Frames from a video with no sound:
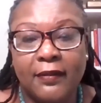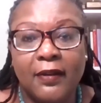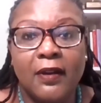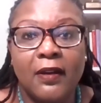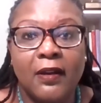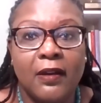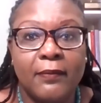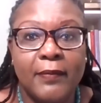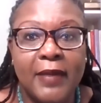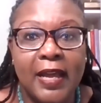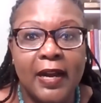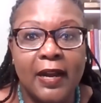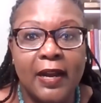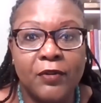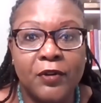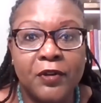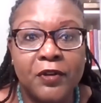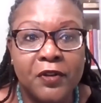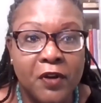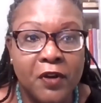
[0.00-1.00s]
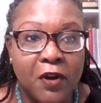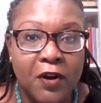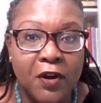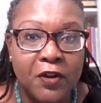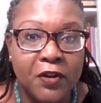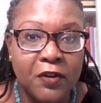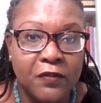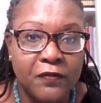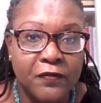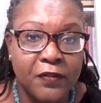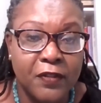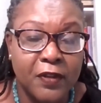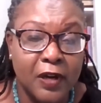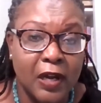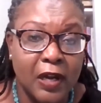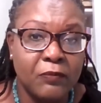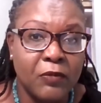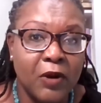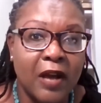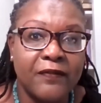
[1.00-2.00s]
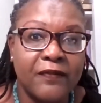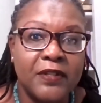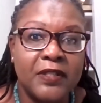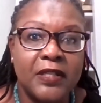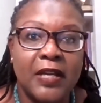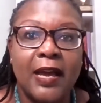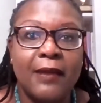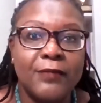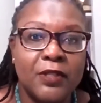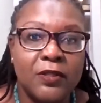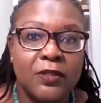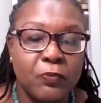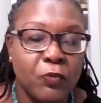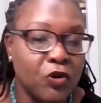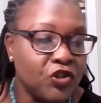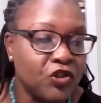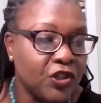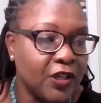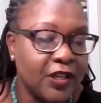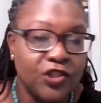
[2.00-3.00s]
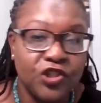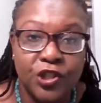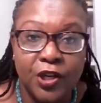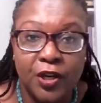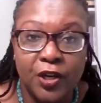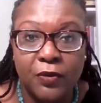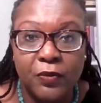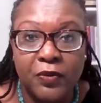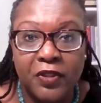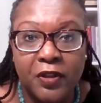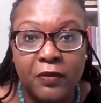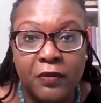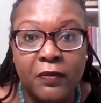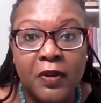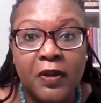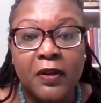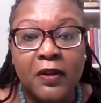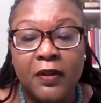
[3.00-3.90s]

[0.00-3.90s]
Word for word: Um, and I wrote an article for the Nonprofit Times. Portia can share it with you.